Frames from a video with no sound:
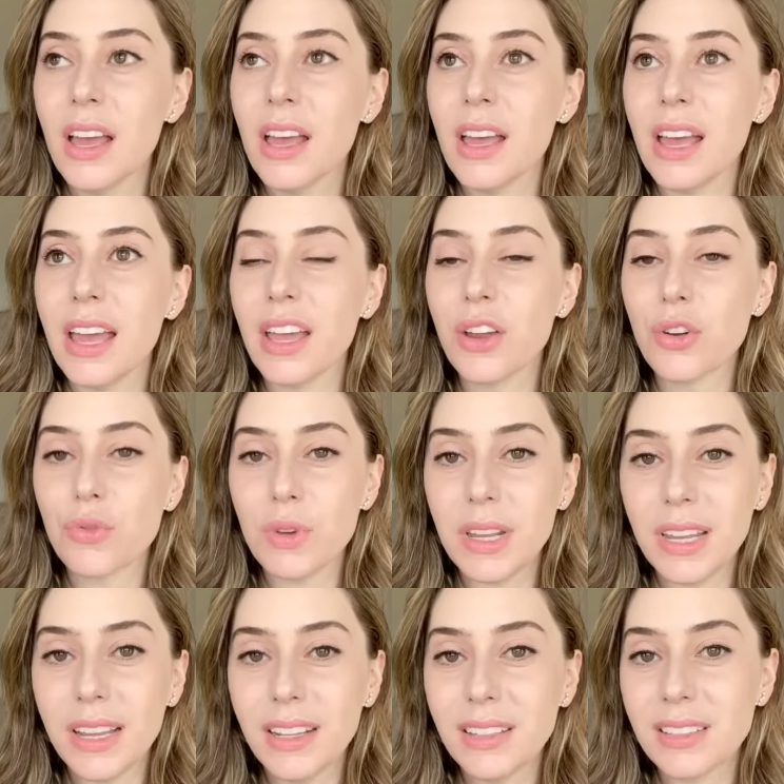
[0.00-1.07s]

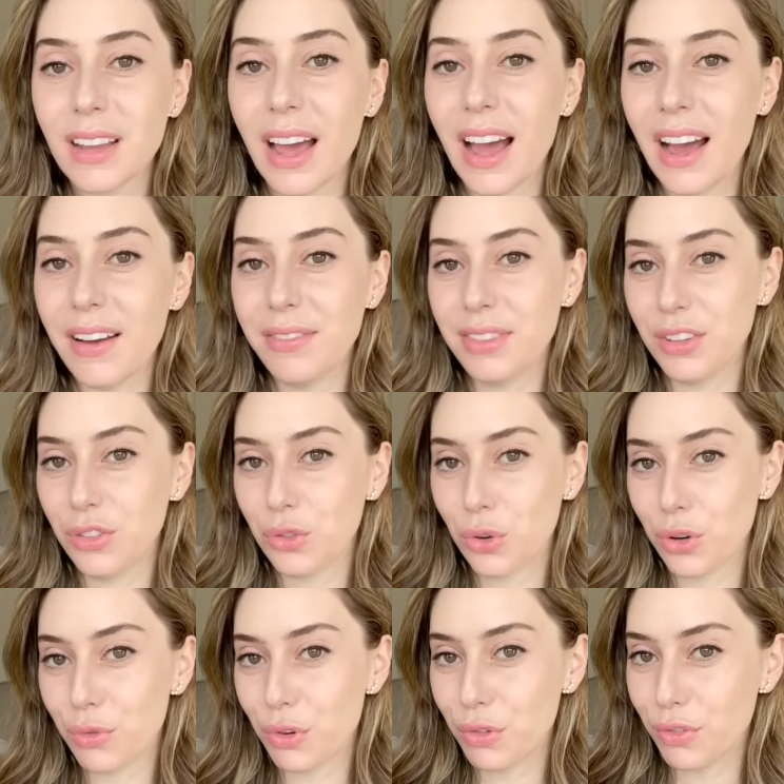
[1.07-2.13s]
ingredients have this sort
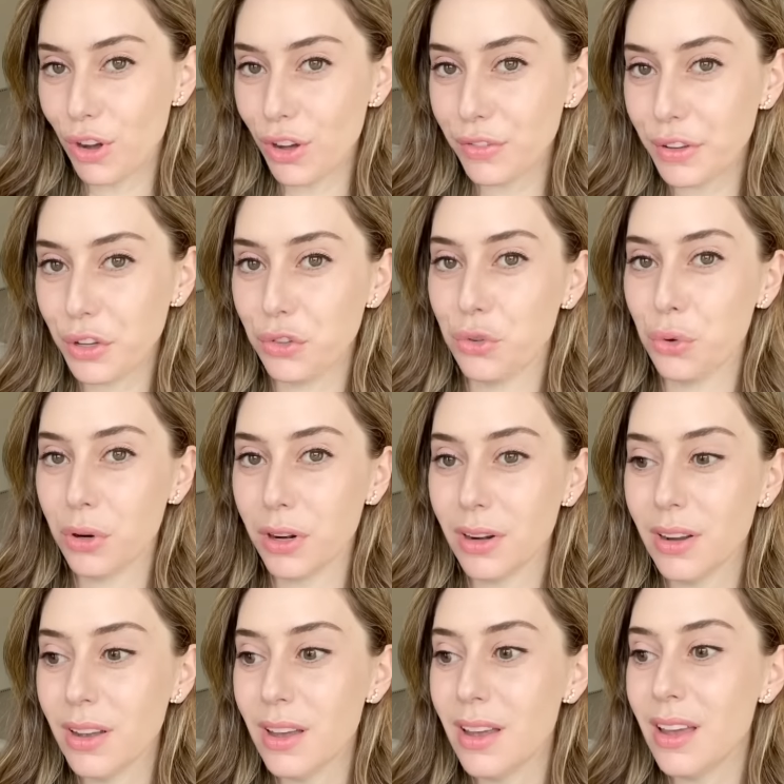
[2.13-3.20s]
of revolving
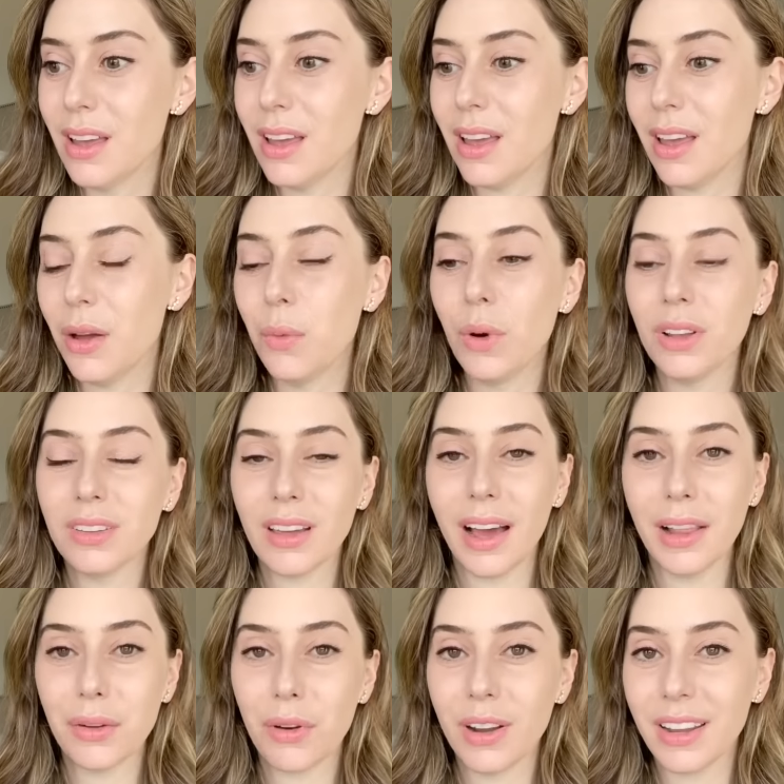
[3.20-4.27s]
door. It was
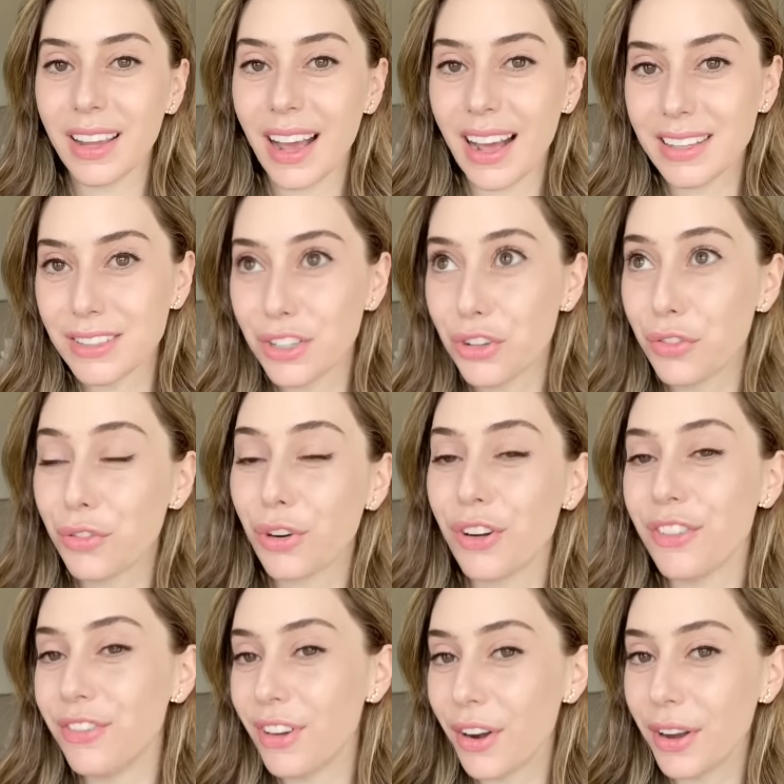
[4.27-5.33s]
hyaluronic acid for a
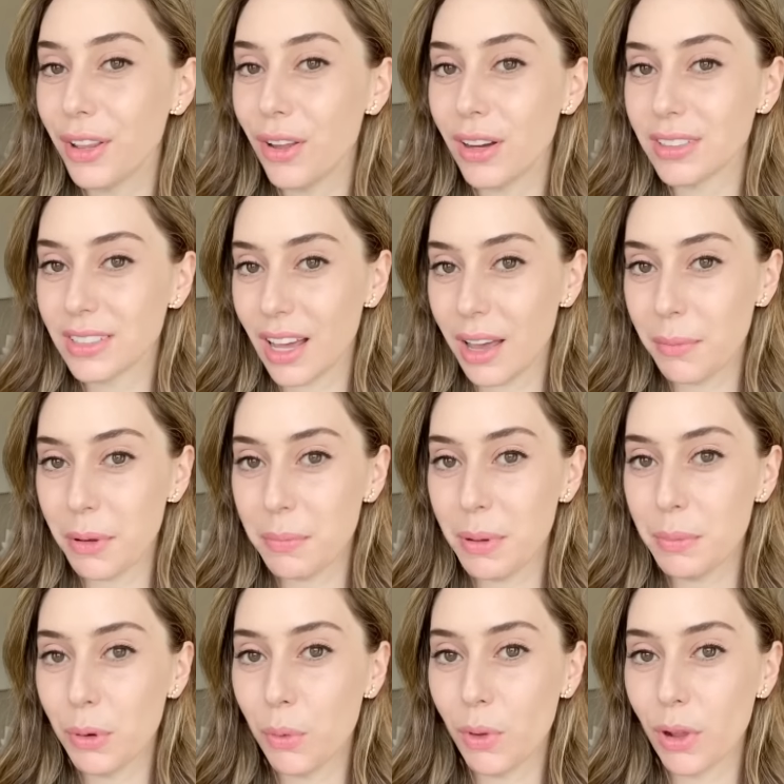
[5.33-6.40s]
very long time, and
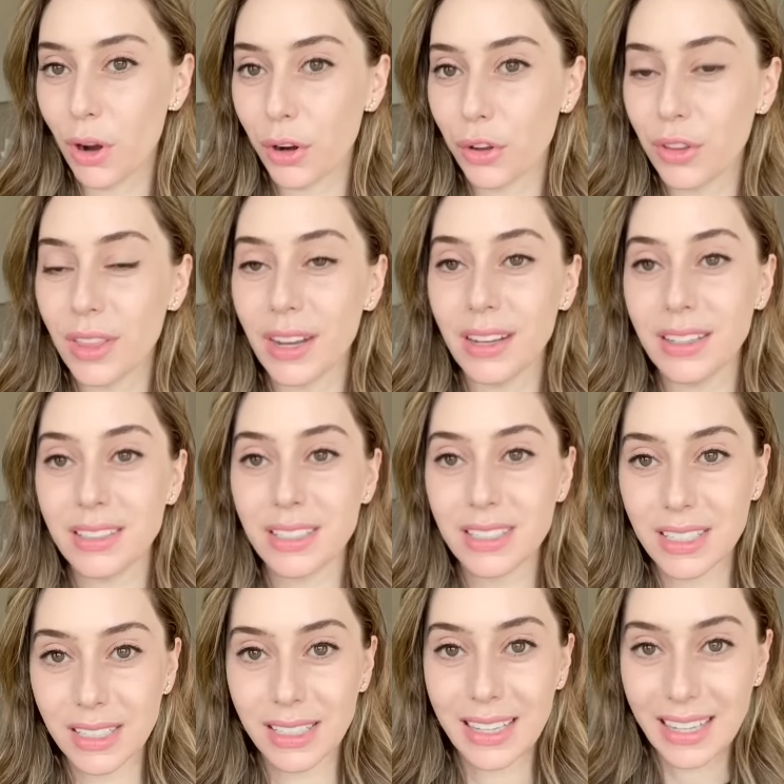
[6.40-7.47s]
people will argue that it
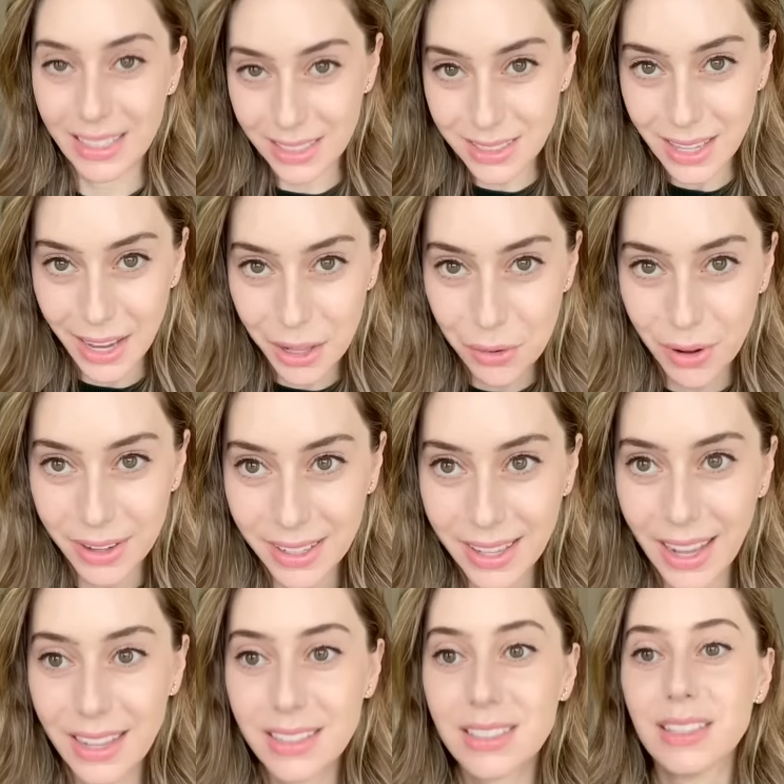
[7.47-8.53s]
still is hyaluronic
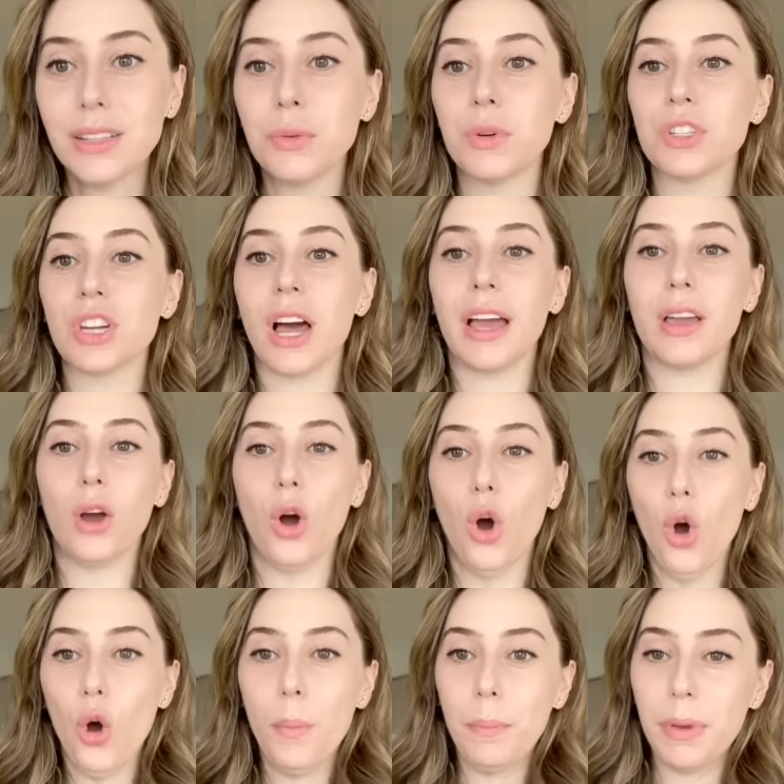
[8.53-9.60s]
acid, which I
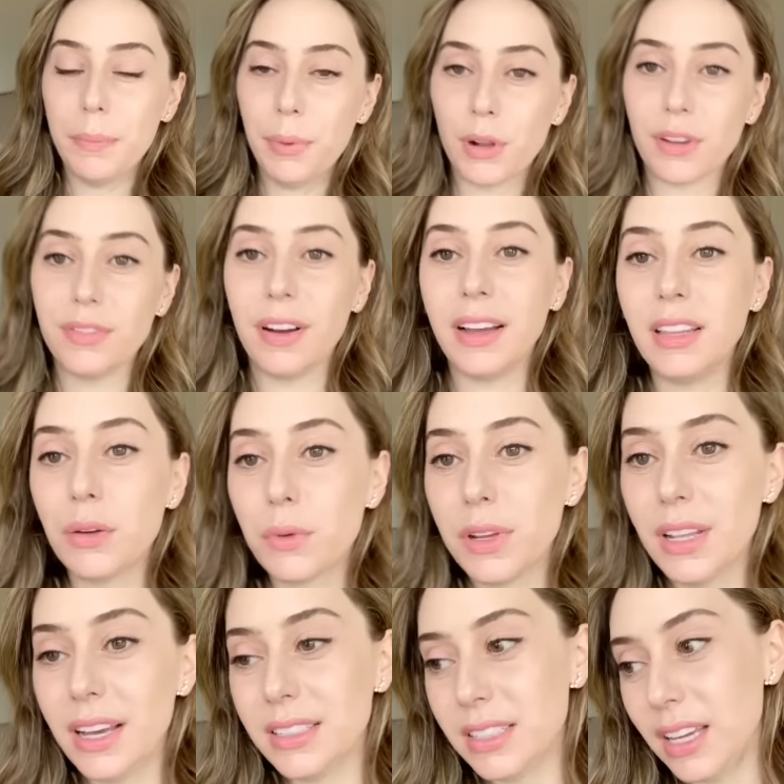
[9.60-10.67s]
hope people are finally
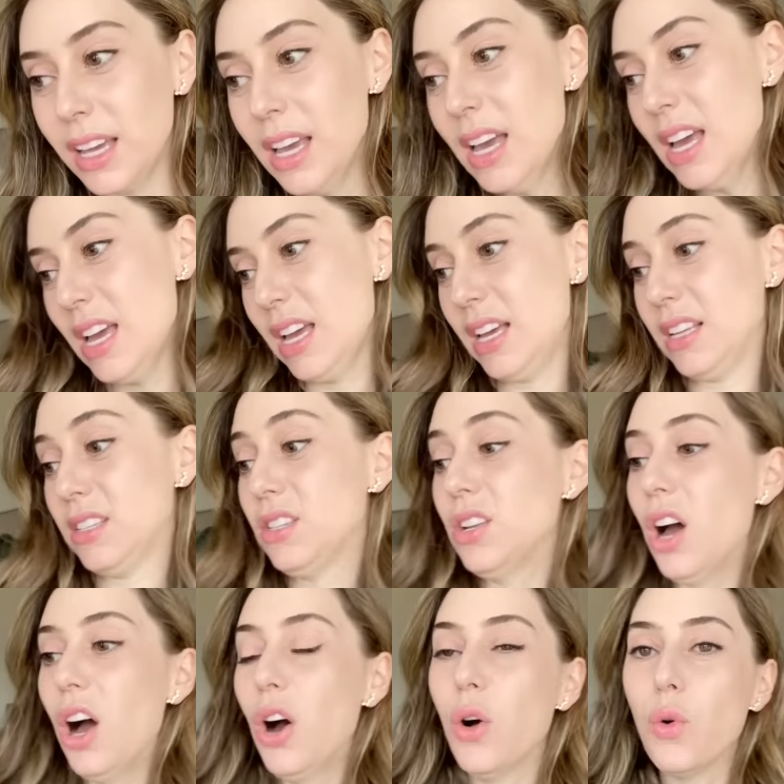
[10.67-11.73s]
realizing is
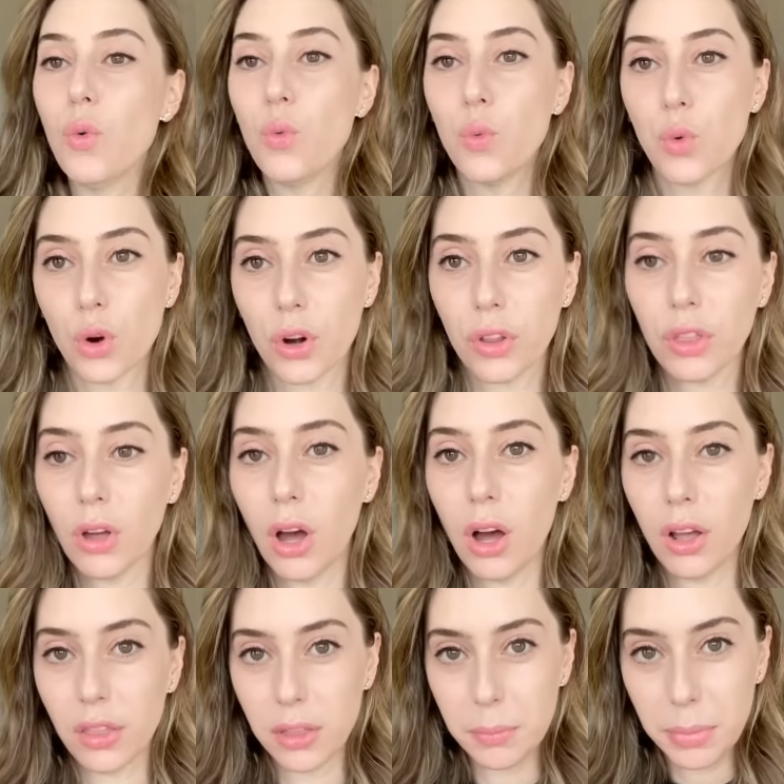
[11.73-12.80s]
not worth
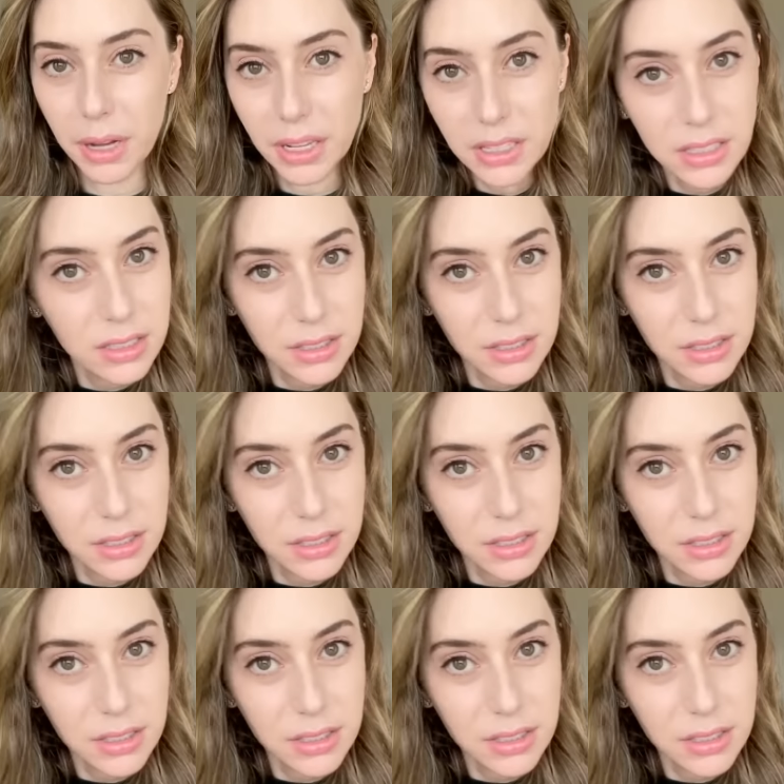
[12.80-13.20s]
all the buzz